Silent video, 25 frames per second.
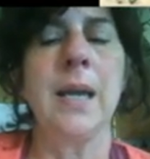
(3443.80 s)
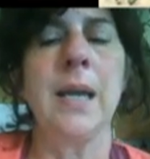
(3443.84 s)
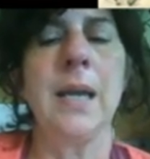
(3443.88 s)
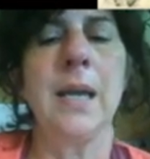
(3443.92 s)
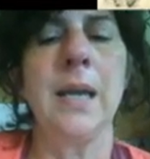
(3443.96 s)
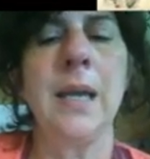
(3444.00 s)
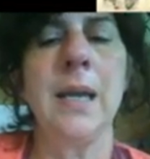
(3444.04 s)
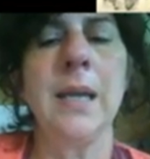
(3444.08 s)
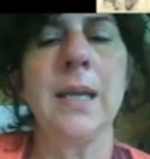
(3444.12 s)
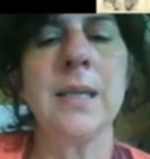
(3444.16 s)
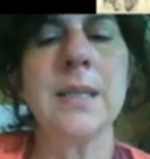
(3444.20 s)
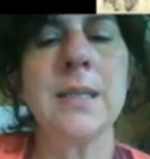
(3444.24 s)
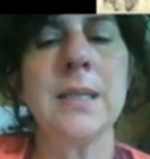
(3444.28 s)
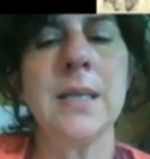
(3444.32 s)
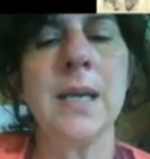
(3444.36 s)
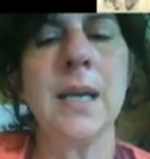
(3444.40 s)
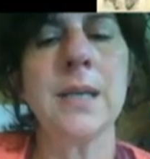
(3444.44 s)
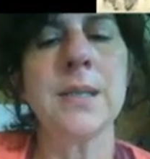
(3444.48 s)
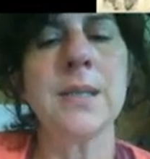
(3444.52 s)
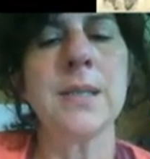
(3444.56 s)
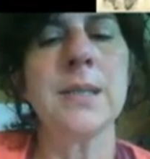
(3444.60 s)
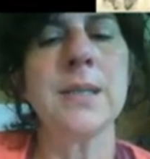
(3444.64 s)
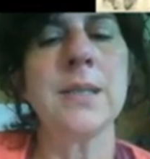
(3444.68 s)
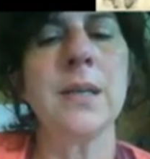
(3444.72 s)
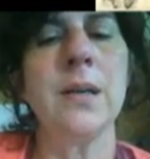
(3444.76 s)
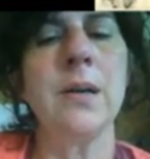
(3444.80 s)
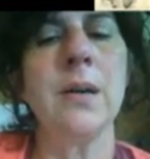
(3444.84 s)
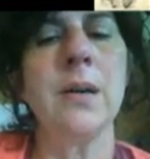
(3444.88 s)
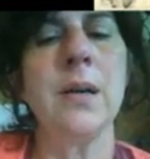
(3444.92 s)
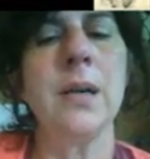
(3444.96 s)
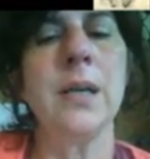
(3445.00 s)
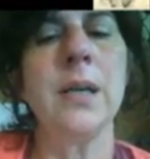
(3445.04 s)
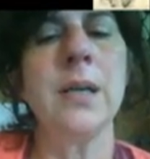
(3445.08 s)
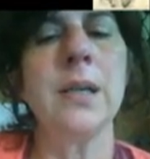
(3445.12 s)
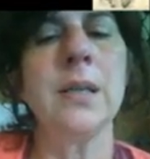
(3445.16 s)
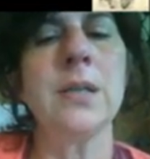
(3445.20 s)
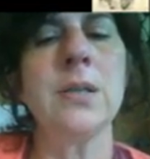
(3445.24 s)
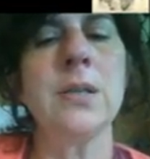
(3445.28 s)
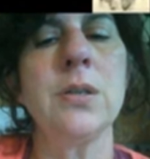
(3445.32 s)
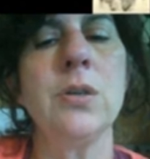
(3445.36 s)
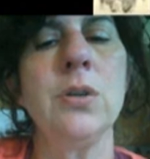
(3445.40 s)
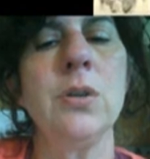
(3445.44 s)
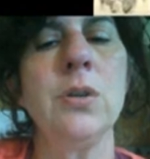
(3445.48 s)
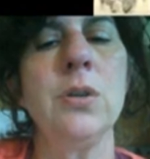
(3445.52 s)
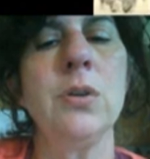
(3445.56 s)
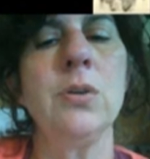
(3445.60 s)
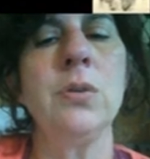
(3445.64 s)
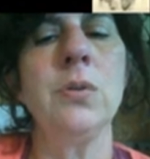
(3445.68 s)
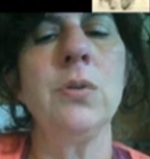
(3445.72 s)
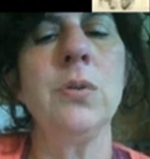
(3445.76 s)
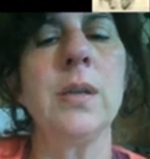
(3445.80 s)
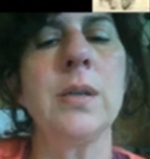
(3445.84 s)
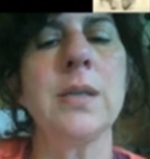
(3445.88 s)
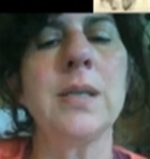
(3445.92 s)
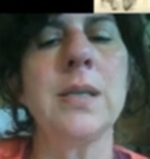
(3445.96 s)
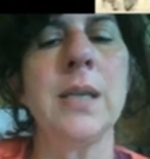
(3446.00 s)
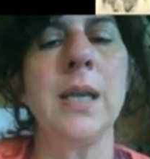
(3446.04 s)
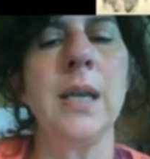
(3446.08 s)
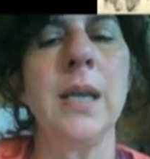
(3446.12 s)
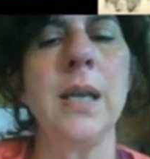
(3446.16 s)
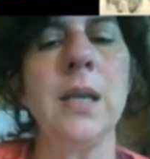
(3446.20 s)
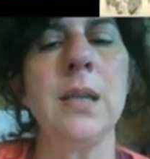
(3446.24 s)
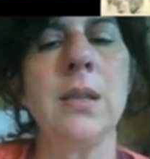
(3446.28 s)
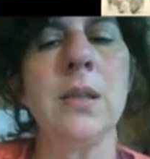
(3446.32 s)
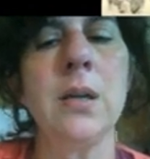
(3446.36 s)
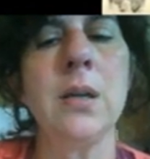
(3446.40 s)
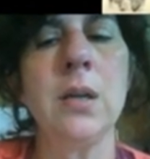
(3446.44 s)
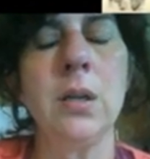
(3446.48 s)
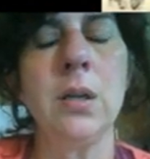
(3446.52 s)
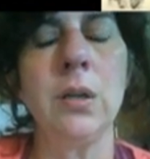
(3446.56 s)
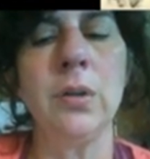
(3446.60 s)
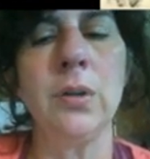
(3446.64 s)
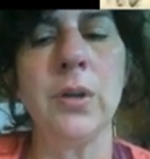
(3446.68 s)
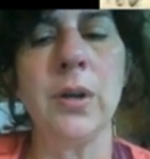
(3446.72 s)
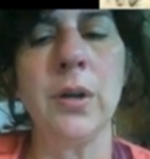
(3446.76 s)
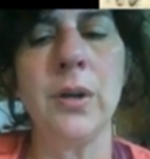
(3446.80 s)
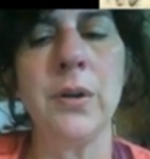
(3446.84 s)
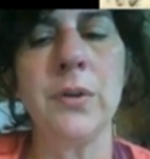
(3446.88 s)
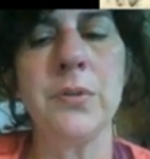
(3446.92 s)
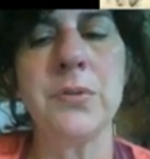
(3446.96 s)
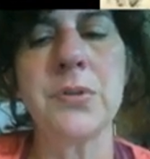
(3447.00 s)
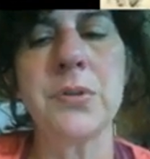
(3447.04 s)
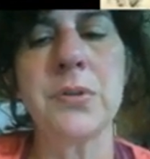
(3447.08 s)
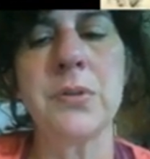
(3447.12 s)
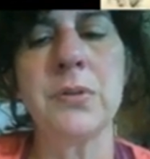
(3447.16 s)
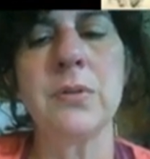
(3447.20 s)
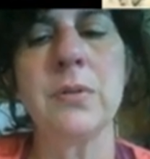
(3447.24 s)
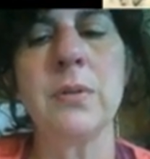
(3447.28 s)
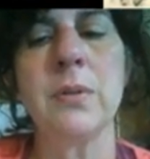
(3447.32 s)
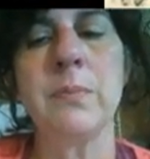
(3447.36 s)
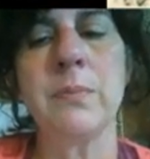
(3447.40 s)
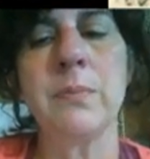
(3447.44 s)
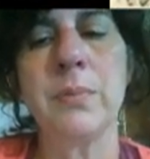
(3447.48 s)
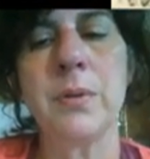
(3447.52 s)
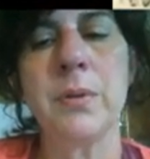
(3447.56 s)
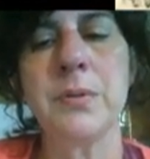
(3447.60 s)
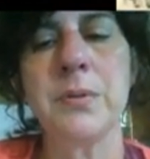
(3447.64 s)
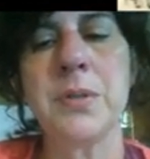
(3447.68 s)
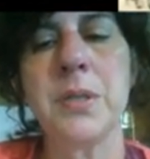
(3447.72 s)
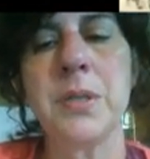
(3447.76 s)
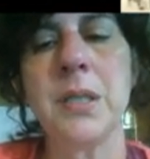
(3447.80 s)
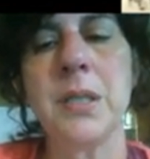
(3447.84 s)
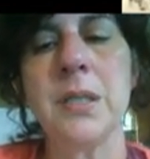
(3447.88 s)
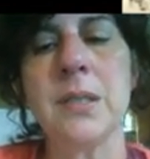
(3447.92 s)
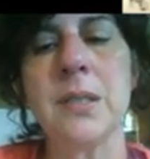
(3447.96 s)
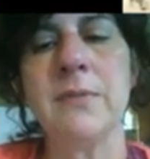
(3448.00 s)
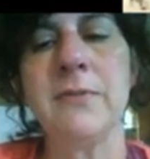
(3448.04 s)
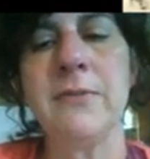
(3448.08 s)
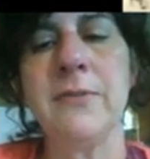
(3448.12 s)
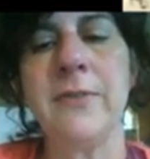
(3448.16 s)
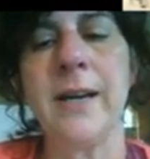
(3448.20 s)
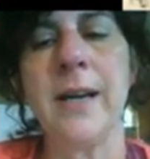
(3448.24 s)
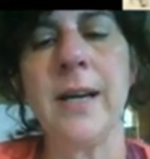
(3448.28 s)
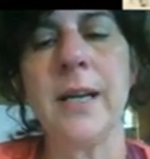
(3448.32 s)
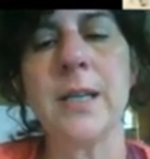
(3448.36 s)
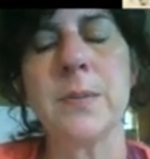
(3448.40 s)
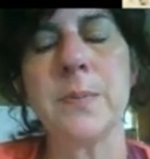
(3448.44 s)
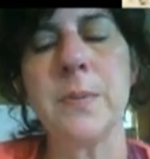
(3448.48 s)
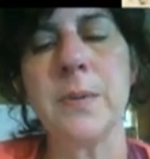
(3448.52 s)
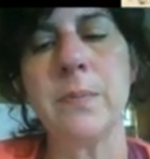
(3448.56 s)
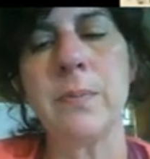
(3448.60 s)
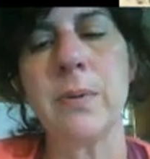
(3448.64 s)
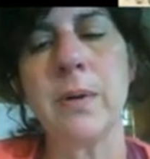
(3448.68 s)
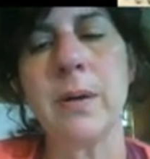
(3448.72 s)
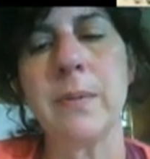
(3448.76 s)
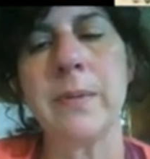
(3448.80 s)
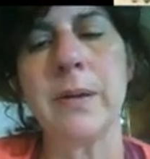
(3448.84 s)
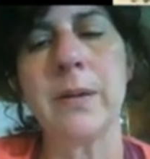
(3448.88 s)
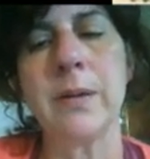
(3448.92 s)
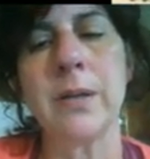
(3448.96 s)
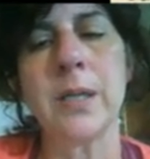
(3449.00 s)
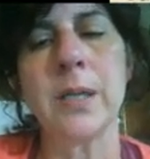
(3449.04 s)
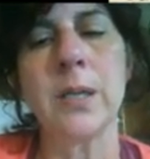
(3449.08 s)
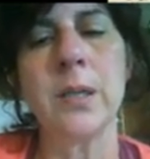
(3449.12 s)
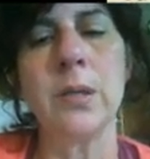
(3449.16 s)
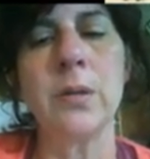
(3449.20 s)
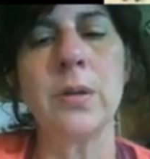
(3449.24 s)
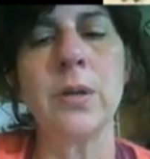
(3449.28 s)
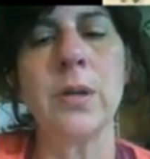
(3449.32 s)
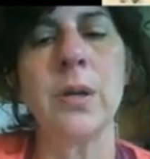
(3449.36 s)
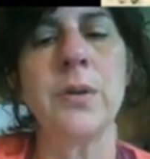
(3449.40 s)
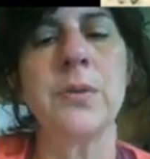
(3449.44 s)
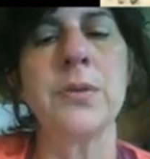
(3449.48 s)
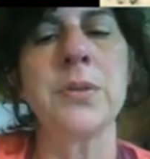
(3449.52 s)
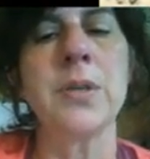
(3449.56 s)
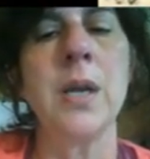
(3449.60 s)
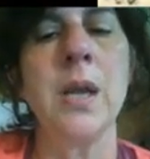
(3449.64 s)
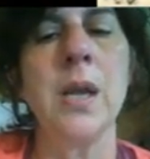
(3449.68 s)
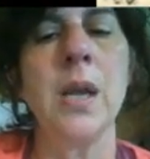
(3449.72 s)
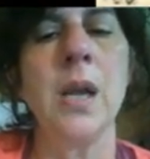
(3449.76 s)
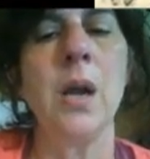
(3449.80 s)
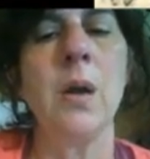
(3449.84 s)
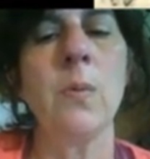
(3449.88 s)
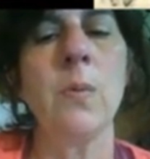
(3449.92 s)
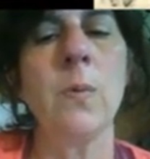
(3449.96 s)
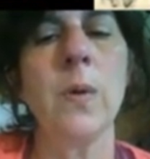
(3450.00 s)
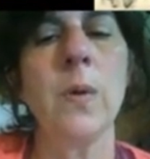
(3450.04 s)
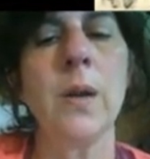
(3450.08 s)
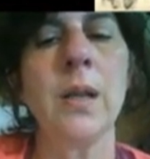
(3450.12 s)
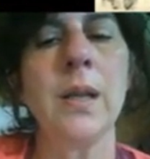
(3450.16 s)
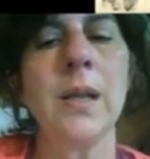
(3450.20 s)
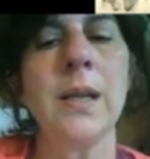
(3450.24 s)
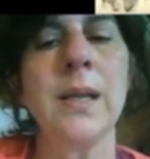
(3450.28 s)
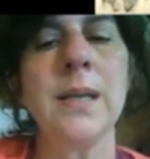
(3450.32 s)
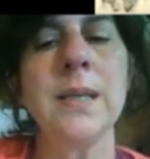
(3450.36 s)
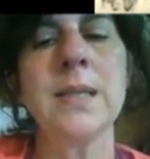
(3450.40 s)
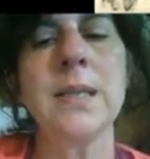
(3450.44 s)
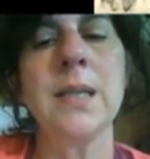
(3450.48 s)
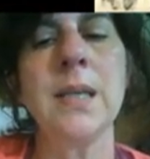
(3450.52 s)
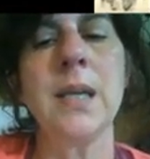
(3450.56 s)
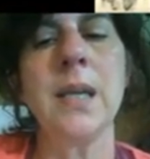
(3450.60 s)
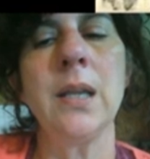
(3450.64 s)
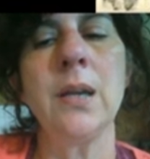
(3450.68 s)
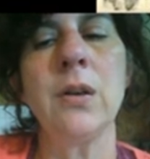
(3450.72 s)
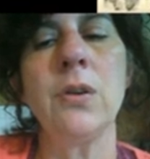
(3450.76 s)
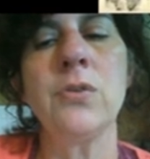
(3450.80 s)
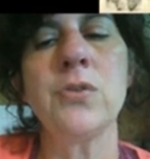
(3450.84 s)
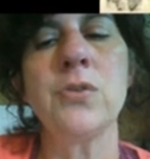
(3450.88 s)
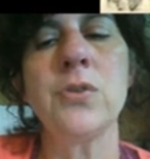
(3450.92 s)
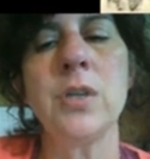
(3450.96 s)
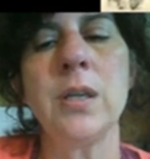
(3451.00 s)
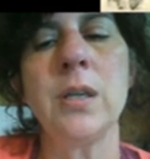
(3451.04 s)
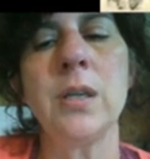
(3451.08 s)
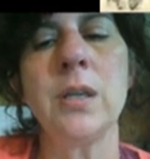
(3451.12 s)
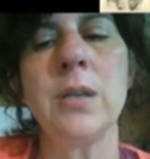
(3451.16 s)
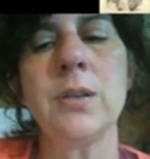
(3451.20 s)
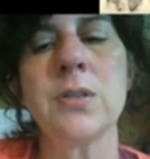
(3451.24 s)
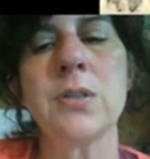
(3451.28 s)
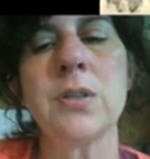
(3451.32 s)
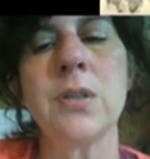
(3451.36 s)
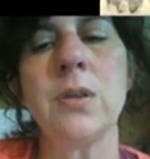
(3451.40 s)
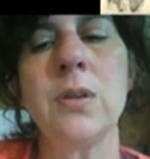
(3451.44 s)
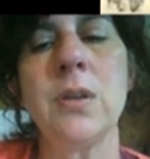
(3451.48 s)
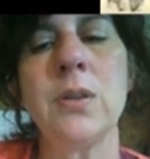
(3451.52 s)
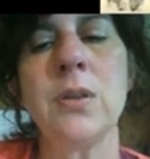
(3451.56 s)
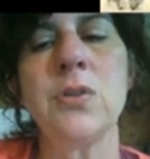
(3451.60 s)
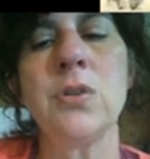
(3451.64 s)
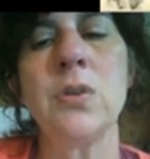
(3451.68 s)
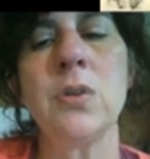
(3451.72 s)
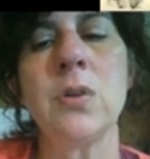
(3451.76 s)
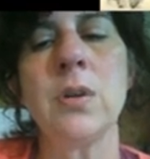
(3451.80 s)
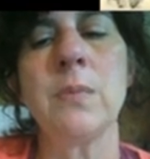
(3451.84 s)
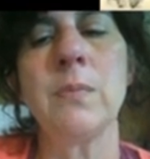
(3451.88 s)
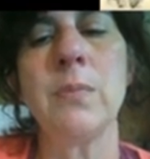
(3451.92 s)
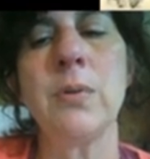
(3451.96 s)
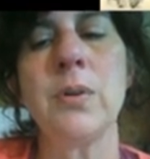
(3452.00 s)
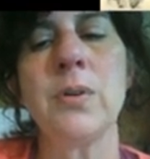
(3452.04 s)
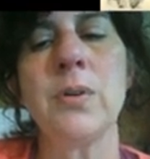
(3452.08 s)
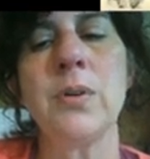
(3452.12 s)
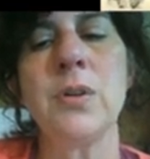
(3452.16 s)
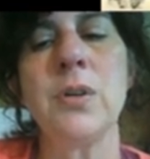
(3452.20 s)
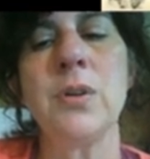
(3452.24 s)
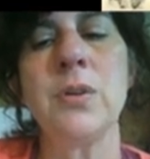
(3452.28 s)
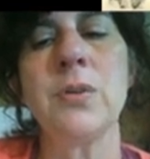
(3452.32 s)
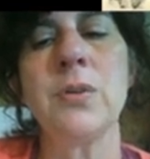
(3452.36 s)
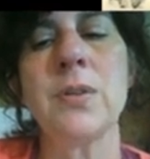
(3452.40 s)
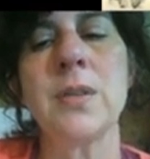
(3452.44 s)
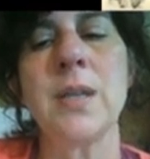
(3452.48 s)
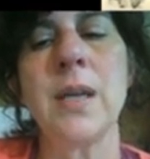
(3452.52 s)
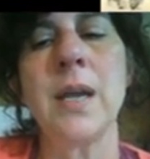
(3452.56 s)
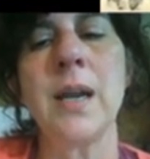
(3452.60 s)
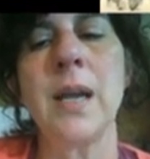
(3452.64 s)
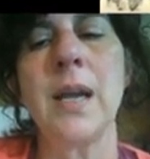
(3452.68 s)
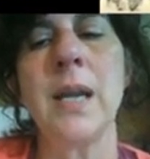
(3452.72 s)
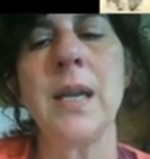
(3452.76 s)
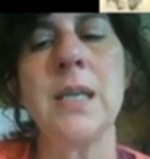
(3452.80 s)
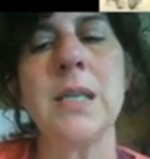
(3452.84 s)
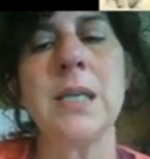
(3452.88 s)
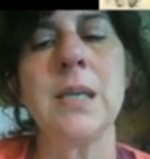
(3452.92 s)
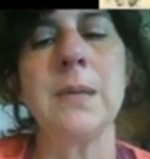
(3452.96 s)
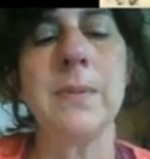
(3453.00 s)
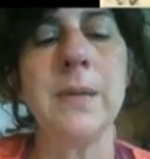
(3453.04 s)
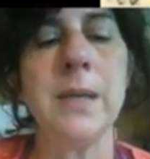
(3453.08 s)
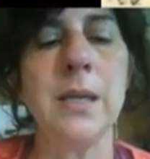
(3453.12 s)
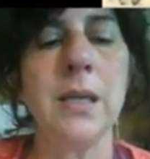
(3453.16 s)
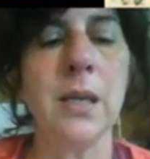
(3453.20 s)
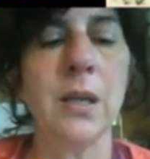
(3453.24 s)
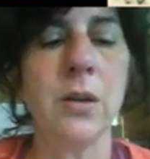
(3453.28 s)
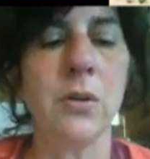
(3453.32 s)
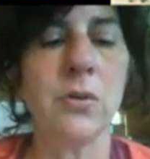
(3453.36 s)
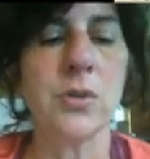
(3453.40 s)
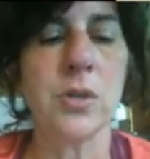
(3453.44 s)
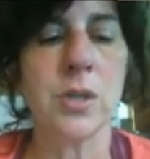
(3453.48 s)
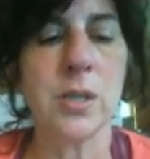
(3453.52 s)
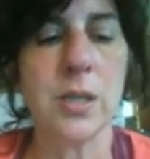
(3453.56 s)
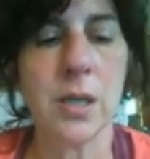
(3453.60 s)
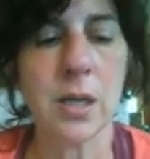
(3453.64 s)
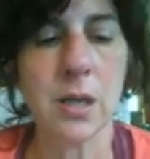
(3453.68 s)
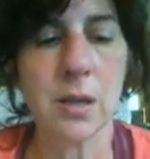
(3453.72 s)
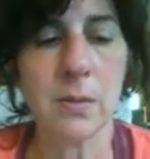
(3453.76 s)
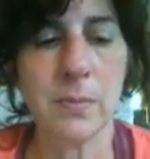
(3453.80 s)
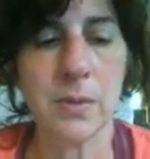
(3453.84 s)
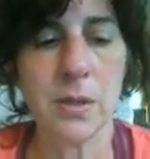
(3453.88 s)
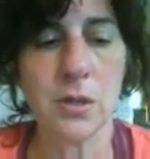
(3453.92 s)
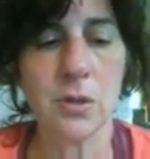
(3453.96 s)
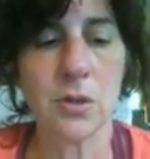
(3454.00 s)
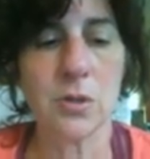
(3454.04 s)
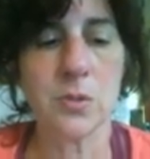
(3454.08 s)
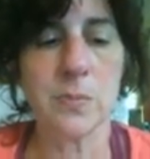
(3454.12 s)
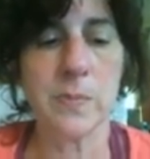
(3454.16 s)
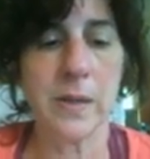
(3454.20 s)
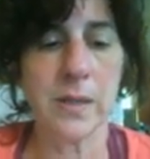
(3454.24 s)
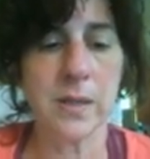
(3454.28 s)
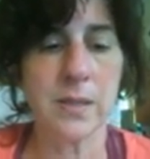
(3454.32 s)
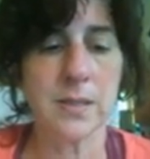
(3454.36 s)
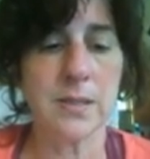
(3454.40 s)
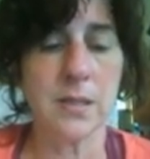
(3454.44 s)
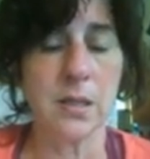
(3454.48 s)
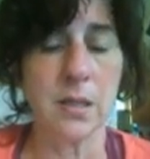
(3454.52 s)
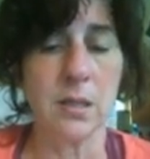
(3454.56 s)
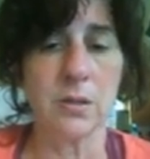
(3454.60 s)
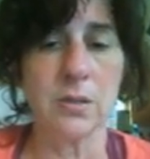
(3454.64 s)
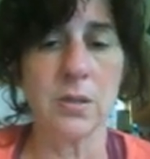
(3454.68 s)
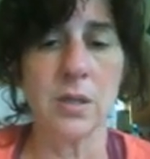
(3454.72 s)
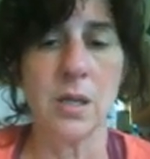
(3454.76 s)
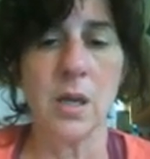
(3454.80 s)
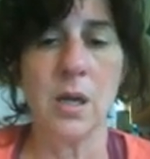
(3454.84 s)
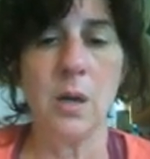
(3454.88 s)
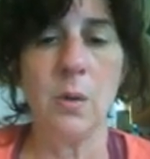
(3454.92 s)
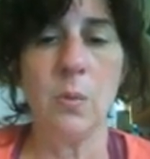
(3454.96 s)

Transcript: it's necessary to take the glucose, proteins and fats, but primarily glucose, release the energy so that you can produce that ATP energy that can be used by the cells.